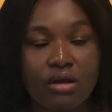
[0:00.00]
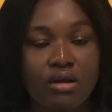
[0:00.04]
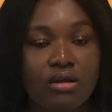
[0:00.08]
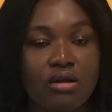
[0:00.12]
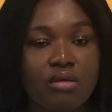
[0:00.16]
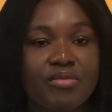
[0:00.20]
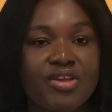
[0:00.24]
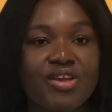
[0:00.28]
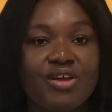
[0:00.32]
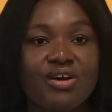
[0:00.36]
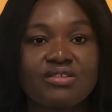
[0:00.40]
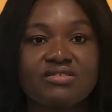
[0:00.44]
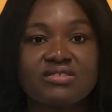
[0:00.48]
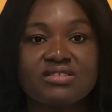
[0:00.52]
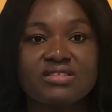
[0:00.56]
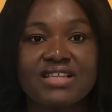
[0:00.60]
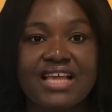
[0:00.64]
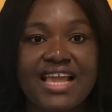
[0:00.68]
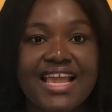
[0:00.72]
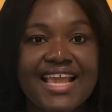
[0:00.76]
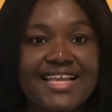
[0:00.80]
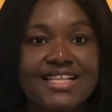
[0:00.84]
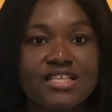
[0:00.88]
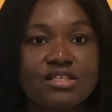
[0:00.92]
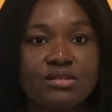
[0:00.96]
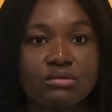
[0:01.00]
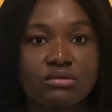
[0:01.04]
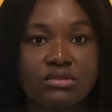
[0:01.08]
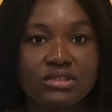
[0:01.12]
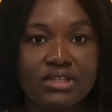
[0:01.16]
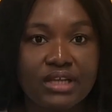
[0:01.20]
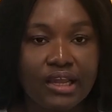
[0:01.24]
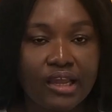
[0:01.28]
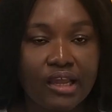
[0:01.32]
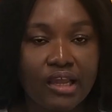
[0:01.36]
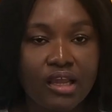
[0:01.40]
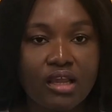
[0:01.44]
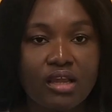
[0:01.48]
because day to
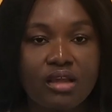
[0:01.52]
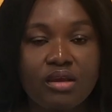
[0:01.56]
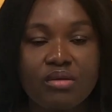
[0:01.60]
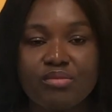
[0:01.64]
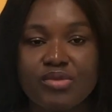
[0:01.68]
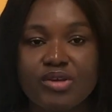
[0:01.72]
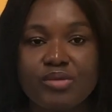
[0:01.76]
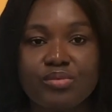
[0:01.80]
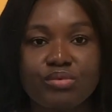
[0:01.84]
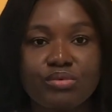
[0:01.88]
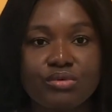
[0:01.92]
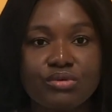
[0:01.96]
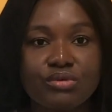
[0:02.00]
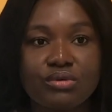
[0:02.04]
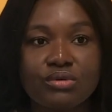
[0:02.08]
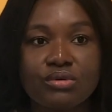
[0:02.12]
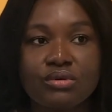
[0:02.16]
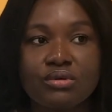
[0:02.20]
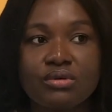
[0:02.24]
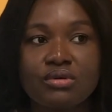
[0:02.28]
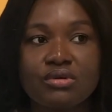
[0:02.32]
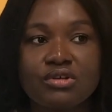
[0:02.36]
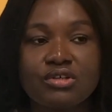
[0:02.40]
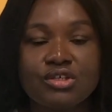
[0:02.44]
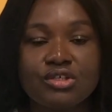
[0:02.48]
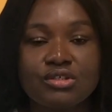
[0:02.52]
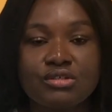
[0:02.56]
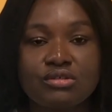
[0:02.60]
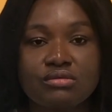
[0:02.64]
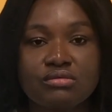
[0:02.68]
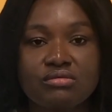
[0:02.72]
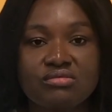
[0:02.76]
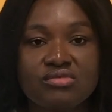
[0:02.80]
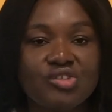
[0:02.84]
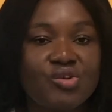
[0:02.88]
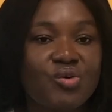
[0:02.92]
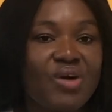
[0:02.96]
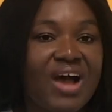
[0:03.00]
day
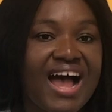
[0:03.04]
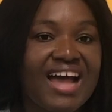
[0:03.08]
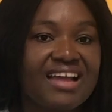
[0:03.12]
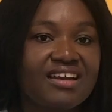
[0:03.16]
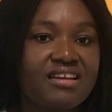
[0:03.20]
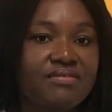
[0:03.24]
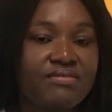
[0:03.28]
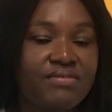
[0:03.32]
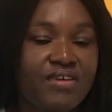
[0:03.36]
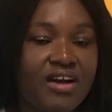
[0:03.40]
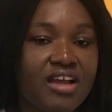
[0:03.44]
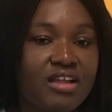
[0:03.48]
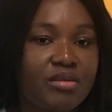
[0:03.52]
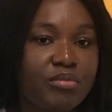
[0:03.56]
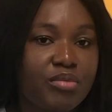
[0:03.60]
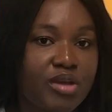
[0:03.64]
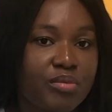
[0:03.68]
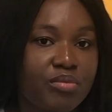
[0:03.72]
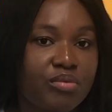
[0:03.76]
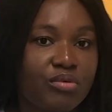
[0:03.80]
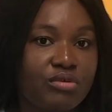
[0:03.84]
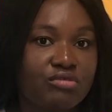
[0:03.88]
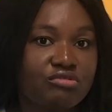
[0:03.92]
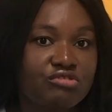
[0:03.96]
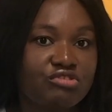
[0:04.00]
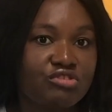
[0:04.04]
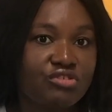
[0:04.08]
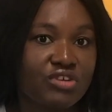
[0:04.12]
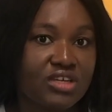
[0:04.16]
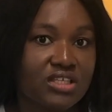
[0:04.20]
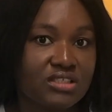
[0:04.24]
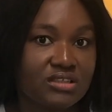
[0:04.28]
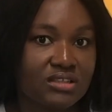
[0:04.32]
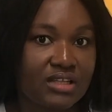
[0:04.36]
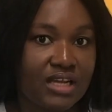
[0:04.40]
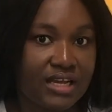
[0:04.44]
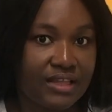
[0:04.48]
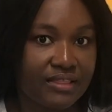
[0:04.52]
you hardly find people dressed
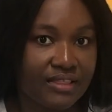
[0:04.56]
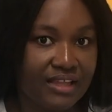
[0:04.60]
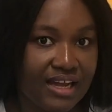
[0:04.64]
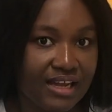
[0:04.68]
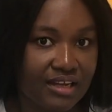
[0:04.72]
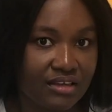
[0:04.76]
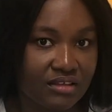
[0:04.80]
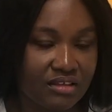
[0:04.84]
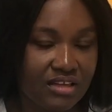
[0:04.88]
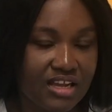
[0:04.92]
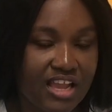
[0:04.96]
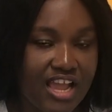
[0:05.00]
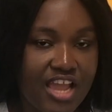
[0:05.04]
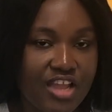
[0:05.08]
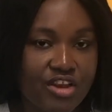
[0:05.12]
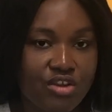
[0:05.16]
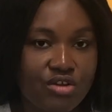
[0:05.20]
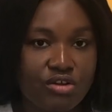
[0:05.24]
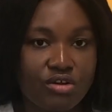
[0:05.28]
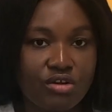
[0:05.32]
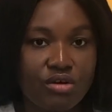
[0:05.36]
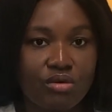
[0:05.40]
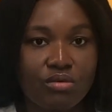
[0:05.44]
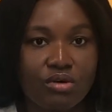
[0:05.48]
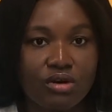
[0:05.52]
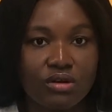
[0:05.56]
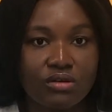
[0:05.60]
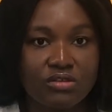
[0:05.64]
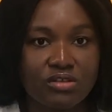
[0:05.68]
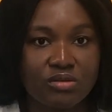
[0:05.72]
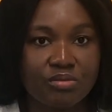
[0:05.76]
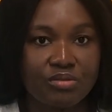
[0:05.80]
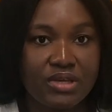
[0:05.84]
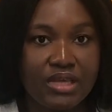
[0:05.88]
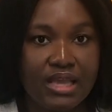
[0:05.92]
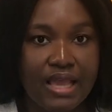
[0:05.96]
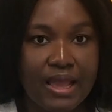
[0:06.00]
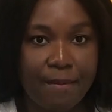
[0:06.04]
like that and you don't want to
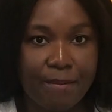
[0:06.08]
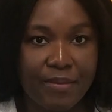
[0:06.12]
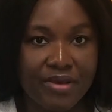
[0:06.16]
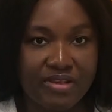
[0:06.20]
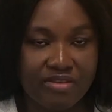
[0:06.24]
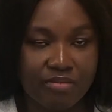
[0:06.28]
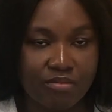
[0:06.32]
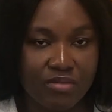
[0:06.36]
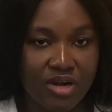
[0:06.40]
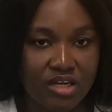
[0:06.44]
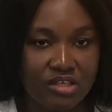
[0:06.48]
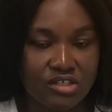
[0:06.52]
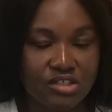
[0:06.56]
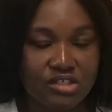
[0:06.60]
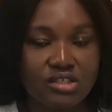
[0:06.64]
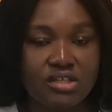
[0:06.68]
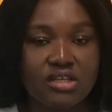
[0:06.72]
be a mismatch.